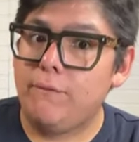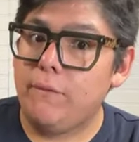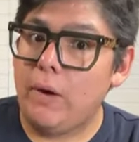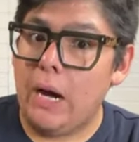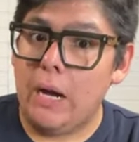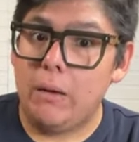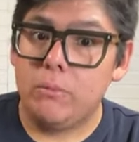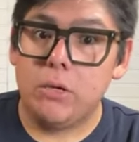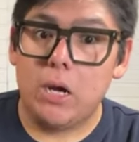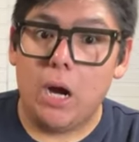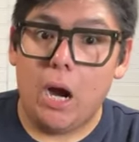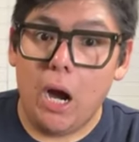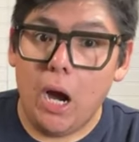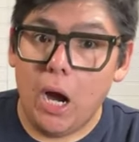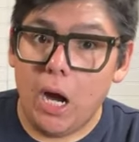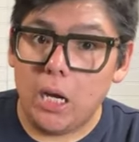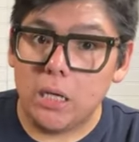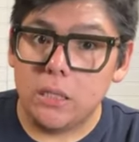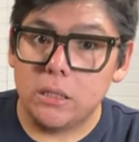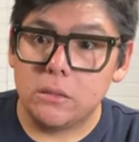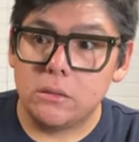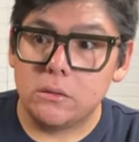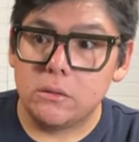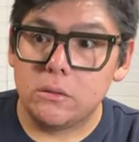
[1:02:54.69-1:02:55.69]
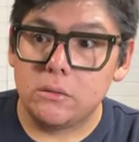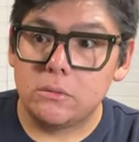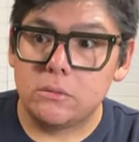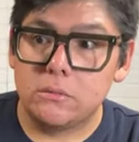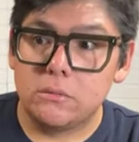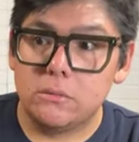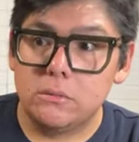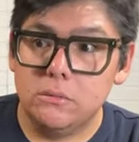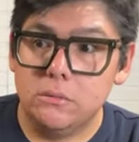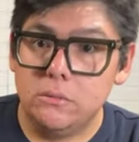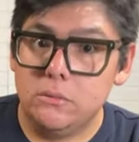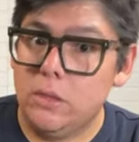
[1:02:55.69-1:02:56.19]
if I'm gone,
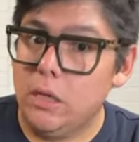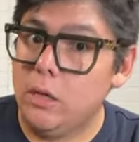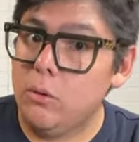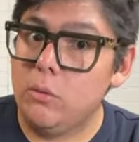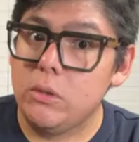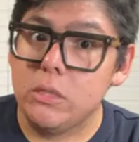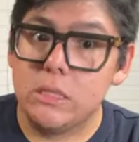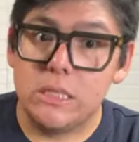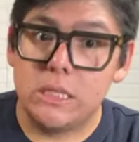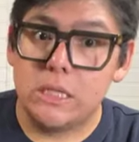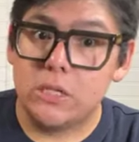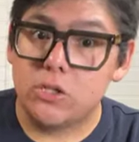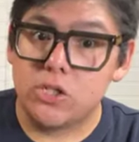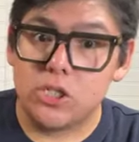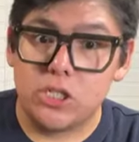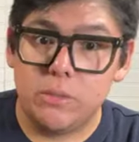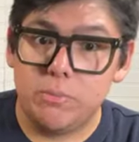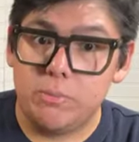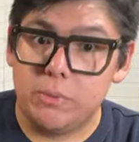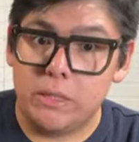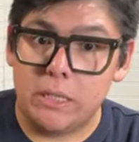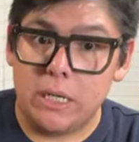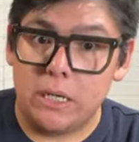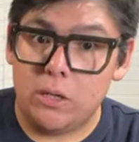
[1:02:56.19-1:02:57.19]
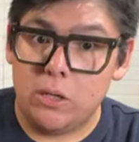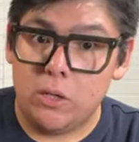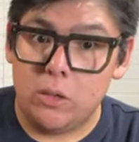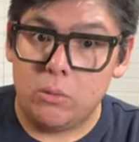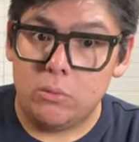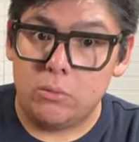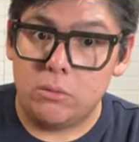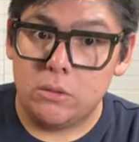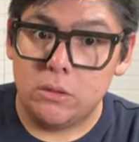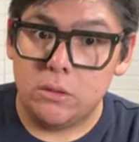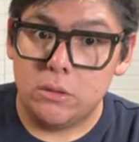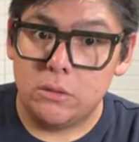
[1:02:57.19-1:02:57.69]
no one's here shipping at
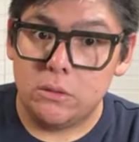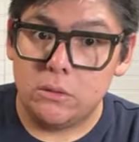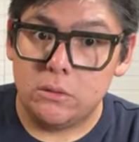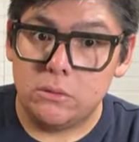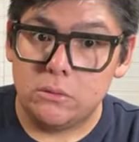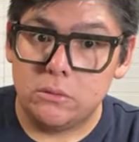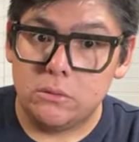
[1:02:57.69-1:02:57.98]
home.